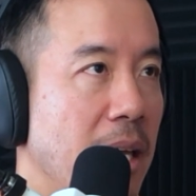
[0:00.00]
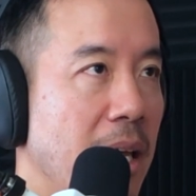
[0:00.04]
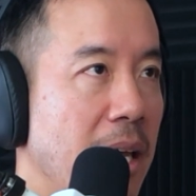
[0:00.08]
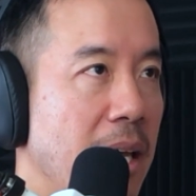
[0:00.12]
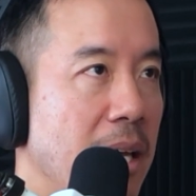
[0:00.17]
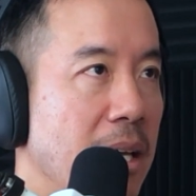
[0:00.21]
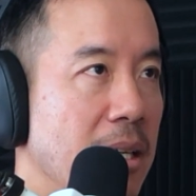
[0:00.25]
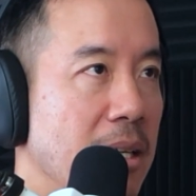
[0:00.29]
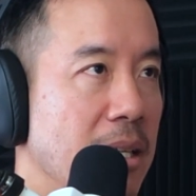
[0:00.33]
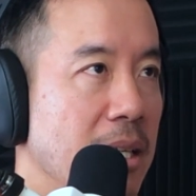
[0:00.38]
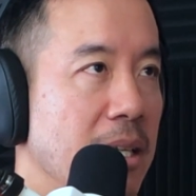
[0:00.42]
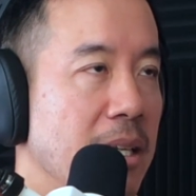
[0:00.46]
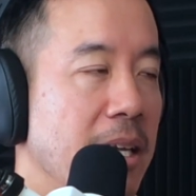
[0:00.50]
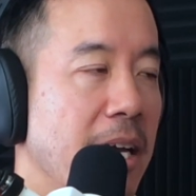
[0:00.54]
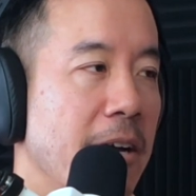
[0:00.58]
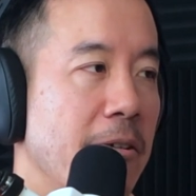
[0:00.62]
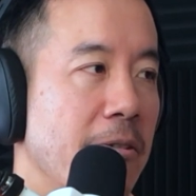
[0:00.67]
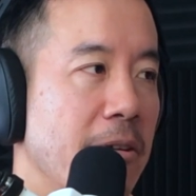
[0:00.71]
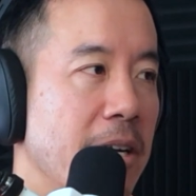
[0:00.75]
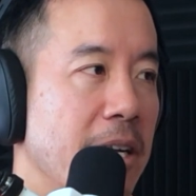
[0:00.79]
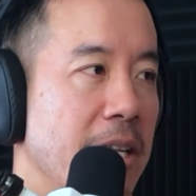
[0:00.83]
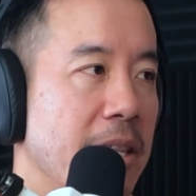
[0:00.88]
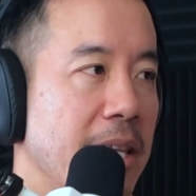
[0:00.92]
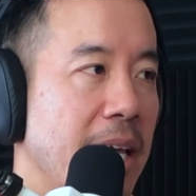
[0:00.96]
And
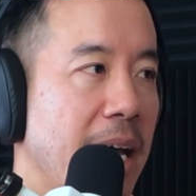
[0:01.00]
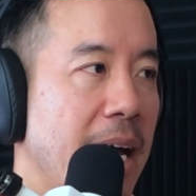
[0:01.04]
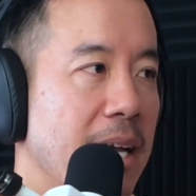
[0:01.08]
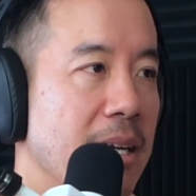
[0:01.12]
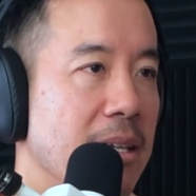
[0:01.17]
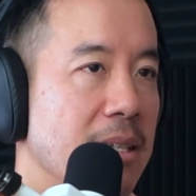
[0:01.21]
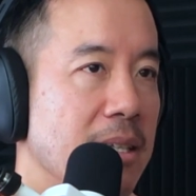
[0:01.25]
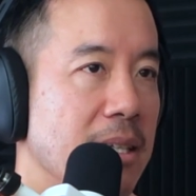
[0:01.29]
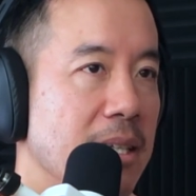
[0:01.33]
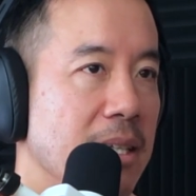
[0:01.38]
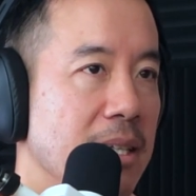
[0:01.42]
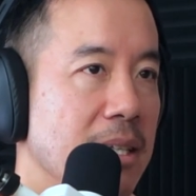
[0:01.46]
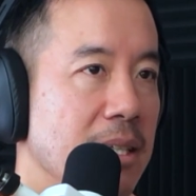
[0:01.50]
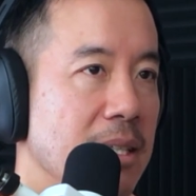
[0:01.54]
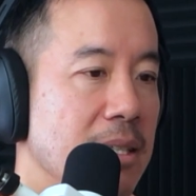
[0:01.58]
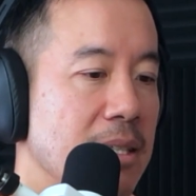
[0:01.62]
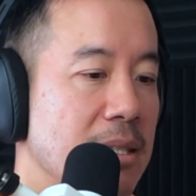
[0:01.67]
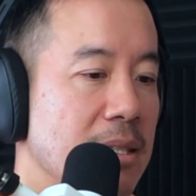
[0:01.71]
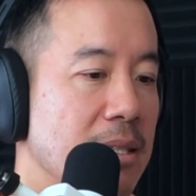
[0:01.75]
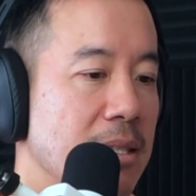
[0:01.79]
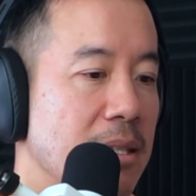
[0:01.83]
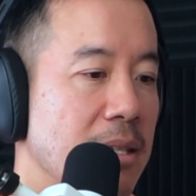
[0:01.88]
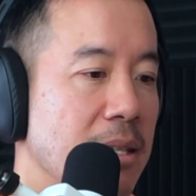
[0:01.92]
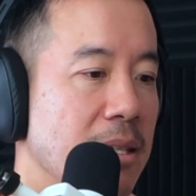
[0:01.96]
inherent in that
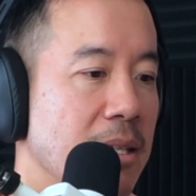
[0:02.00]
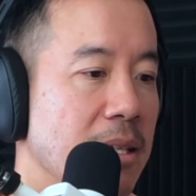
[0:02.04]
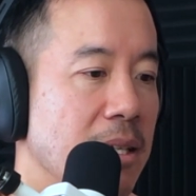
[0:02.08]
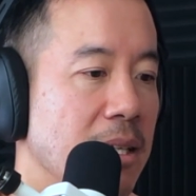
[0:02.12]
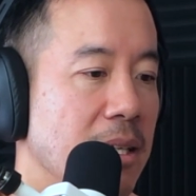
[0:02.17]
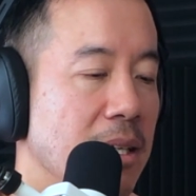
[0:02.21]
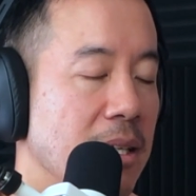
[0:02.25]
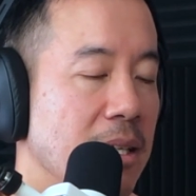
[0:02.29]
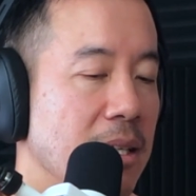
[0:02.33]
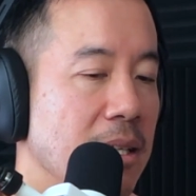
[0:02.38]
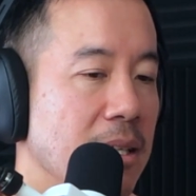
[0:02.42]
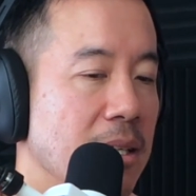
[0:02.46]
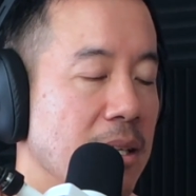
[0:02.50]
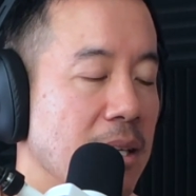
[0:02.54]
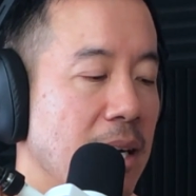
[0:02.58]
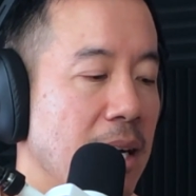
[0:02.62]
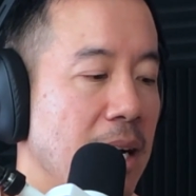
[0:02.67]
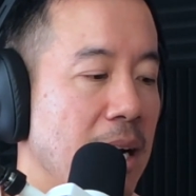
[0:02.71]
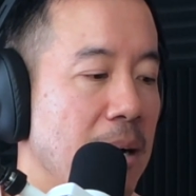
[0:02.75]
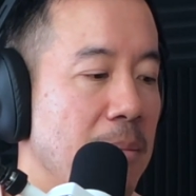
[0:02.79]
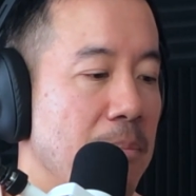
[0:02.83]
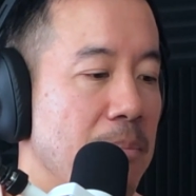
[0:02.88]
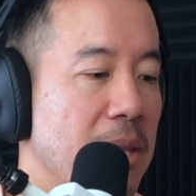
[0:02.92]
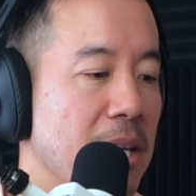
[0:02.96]
is the
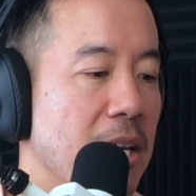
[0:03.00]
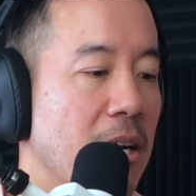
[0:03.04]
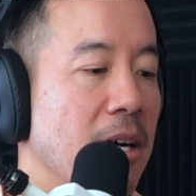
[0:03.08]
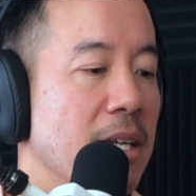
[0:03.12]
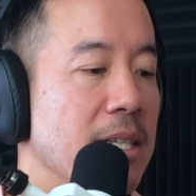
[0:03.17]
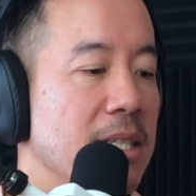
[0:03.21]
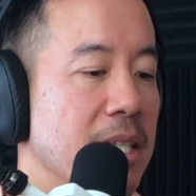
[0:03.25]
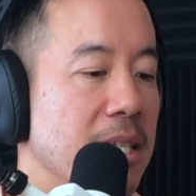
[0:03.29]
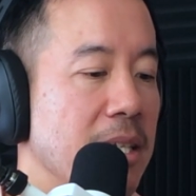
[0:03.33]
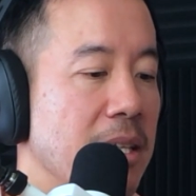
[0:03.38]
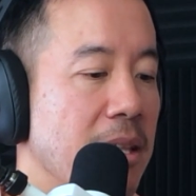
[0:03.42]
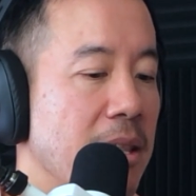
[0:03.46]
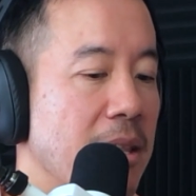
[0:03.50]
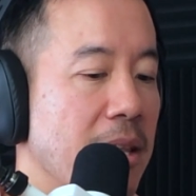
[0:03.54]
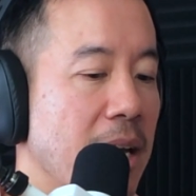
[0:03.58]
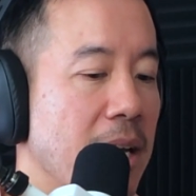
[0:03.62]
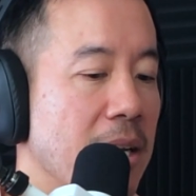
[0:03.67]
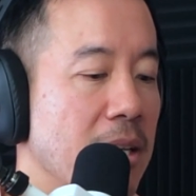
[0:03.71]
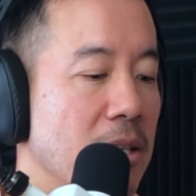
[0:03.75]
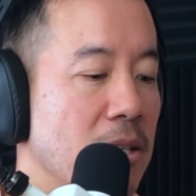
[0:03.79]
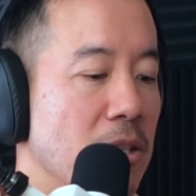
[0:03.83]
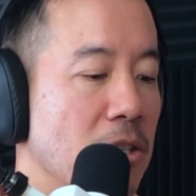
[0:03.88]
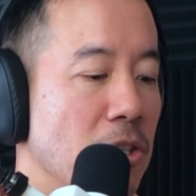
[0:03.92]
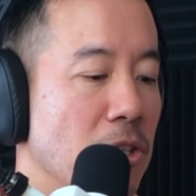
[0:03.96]
idea
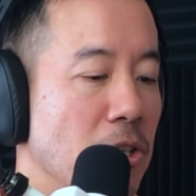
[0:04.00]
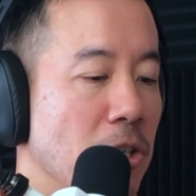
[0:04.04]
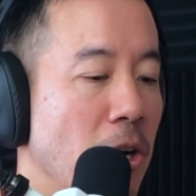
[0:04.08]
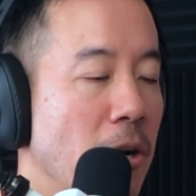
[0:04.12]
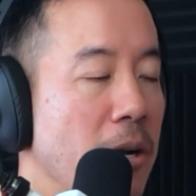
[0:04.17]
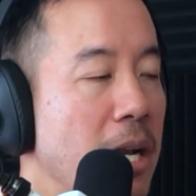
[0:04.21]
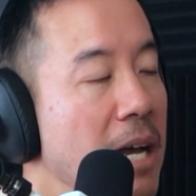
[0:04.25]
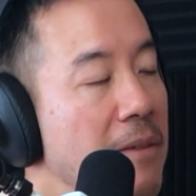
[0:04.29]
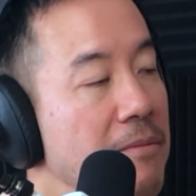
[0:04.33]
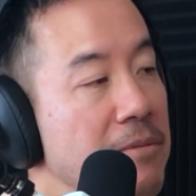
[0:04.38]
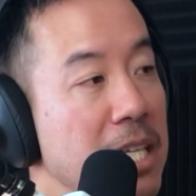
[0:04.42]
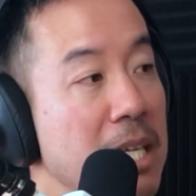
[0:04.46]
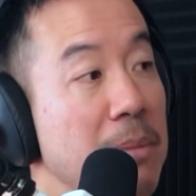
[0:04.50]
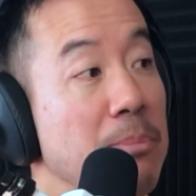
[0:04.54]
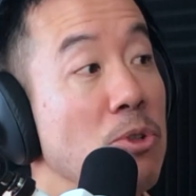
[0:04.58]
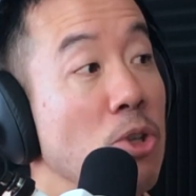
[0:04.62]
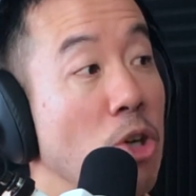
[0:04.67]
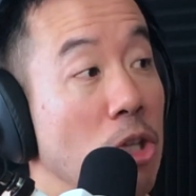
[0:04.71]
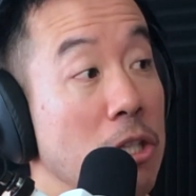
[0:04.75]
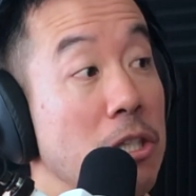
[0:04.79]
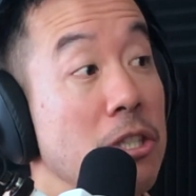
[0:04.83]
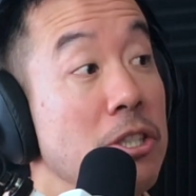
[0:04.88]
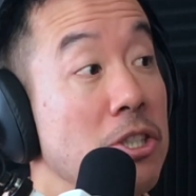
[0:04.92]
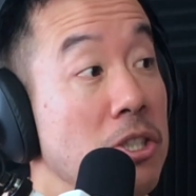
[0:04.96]
that you don't have deep
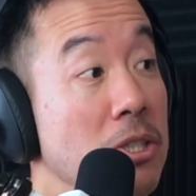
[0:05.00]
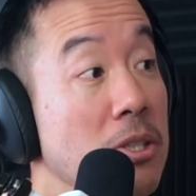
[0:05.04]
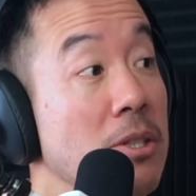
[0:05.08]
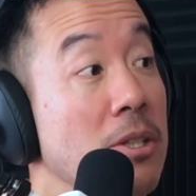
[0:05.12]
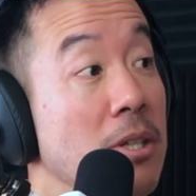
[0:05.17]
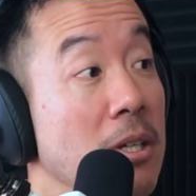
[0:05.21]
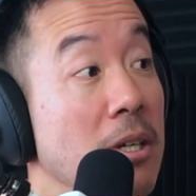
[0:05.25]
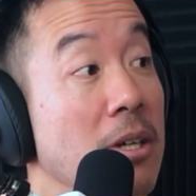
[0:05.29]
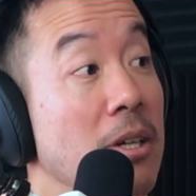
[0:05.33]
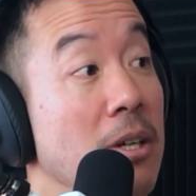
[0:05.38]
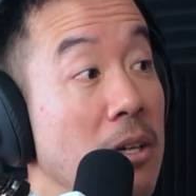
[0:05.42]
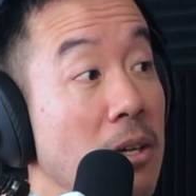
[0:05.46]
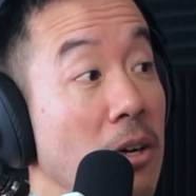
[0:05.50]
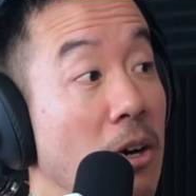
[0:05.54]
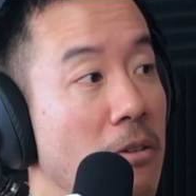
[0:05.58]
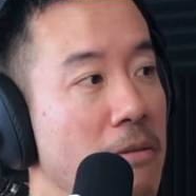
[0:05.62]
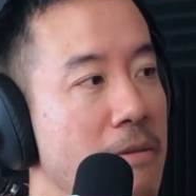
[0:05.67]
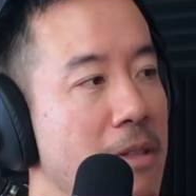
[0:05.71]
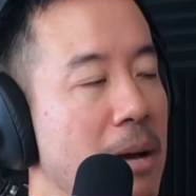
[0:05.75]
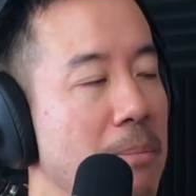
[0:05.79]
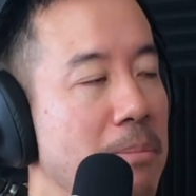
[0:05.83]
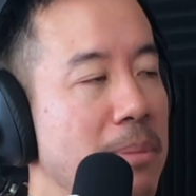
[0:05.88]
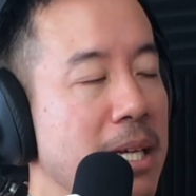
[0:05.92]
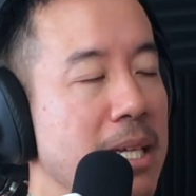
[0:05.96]
knowledge
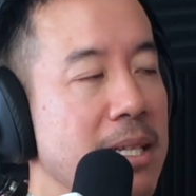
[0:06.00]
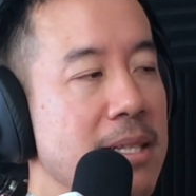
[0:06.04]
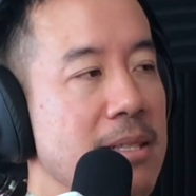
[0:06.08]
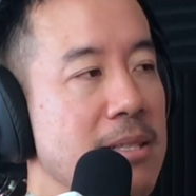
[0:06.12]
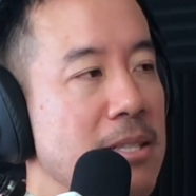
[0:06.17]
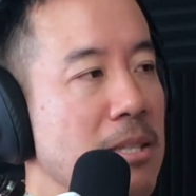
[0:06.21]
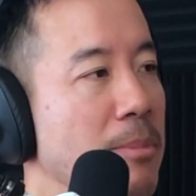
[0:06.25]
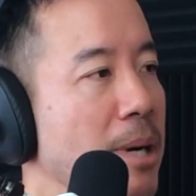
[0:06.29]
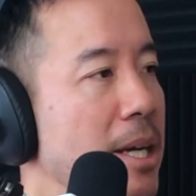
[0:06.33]
of that place.